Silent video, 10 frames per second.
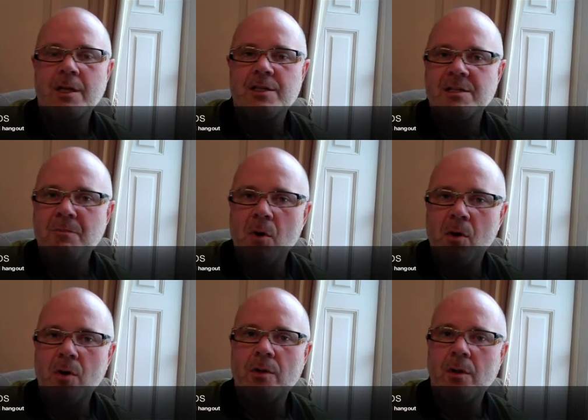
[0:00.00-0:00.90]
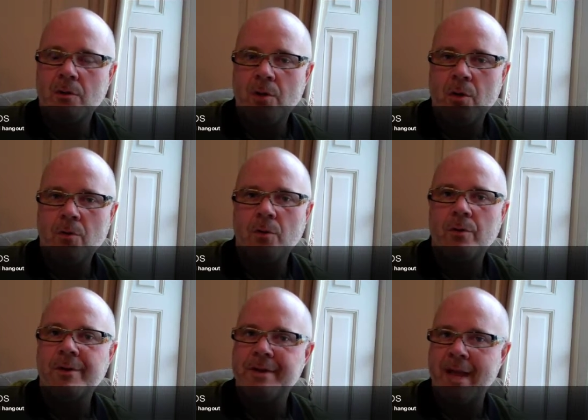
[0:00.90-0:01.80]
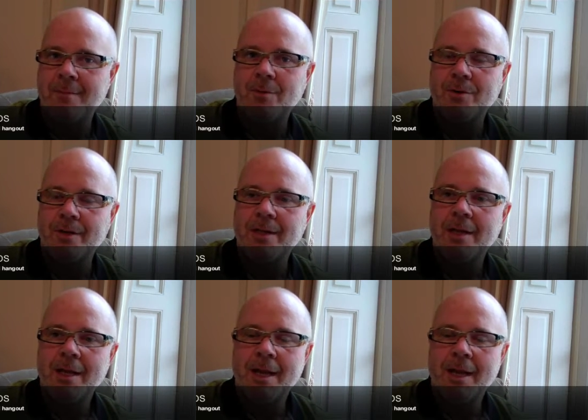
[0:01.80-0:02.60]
small, local neighborhood.